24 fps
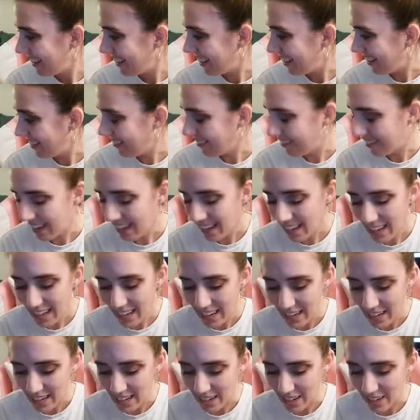Oh
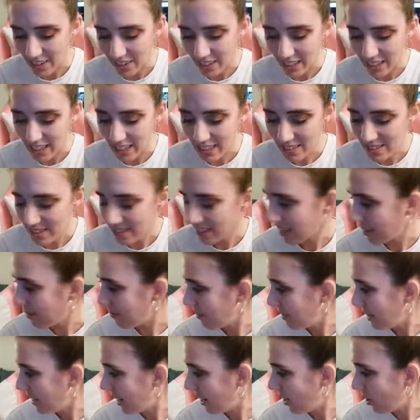wow, Kit's
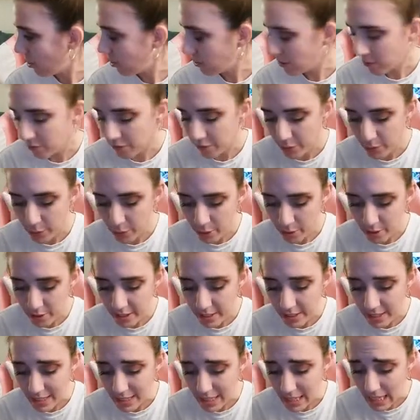coming out. Oh, the floor
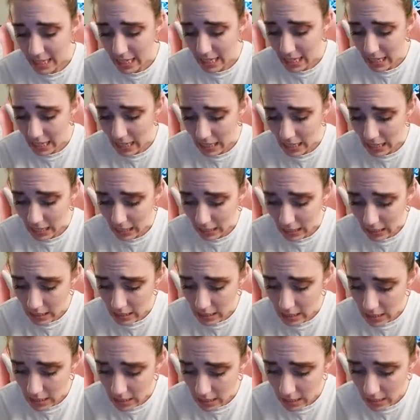
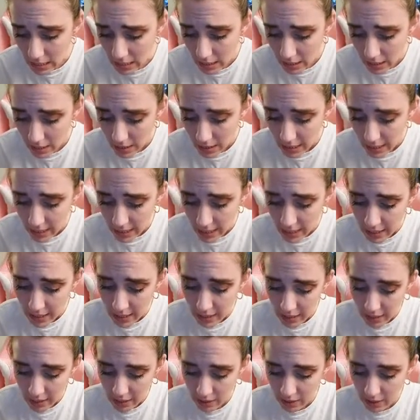stinks.
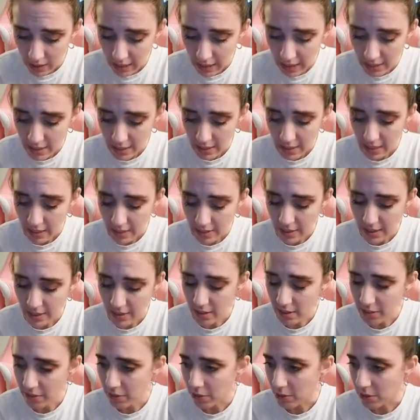You guys, Kit says
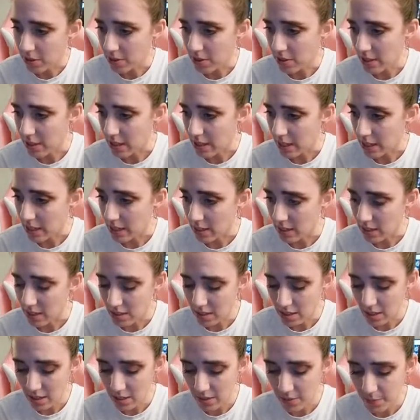the floor
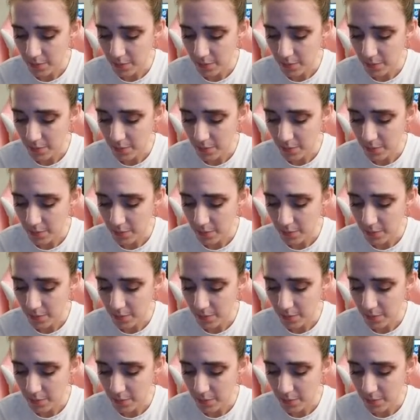stinks.